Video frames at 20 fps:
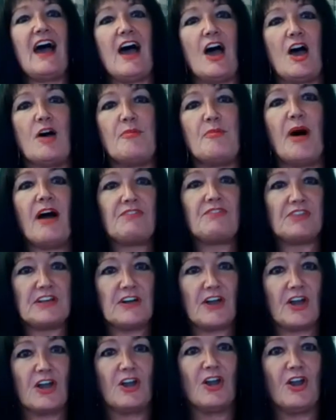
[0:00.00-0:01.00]
um, i've
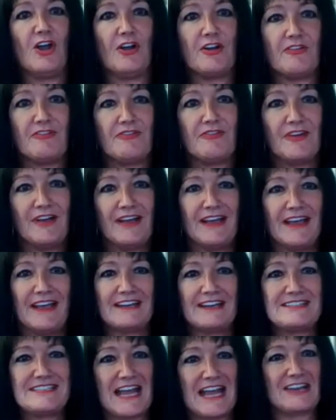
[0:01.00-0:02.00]
seen a lot of
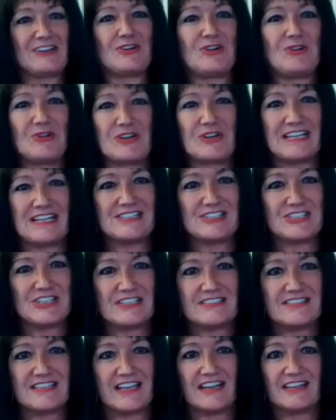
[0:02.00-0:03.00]
technical
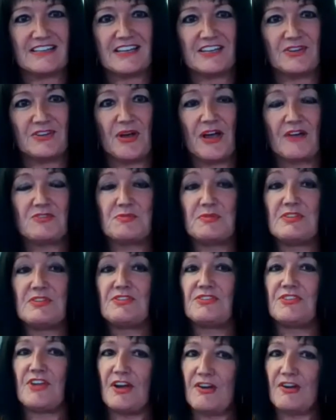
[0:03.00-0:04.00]
glitches that you have to be
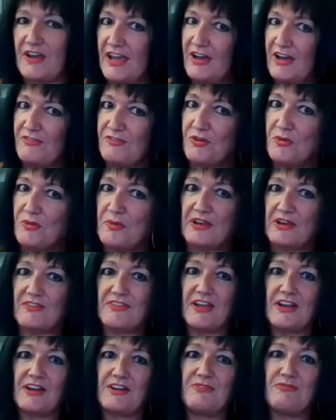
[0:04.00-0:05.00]
so careful because
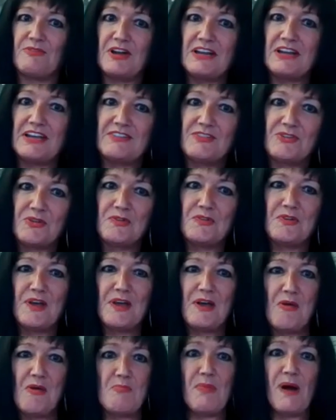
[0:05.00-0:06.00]
that can really sort of
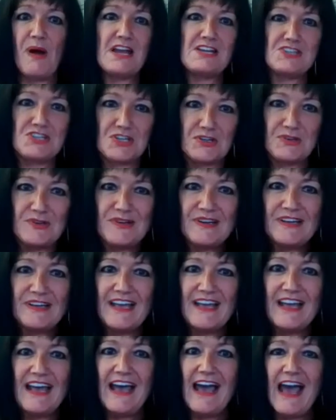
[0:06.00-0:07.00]
bite you
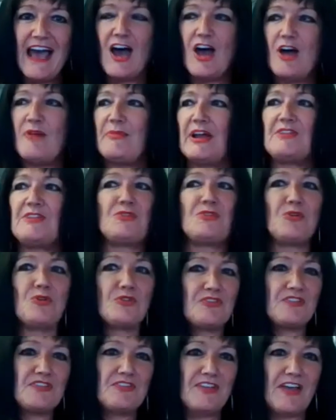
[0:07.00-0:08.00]
um, and of
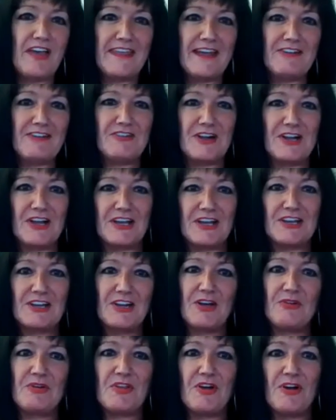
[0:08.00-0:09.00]
course in south africa you
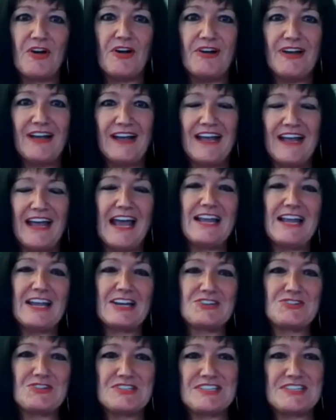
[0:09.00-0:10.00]
know with our
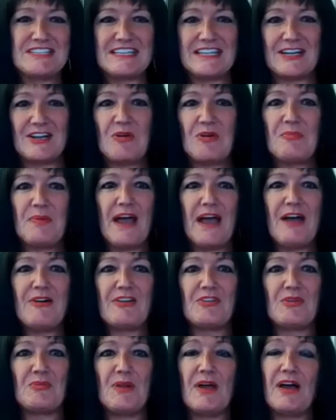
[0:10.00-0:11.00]
electricity and our power
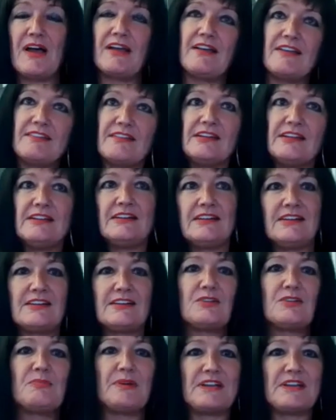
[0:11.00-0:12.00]
supply is a
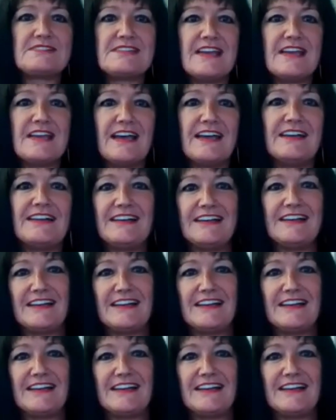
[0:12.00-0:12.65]
little bit uh,